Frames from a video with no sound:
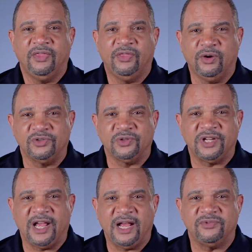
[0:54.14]
Those are
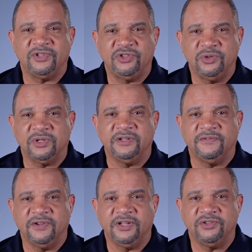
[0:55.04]
times that you can
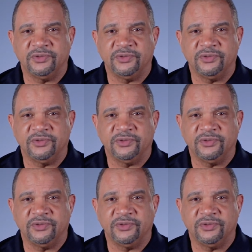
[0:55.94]
defend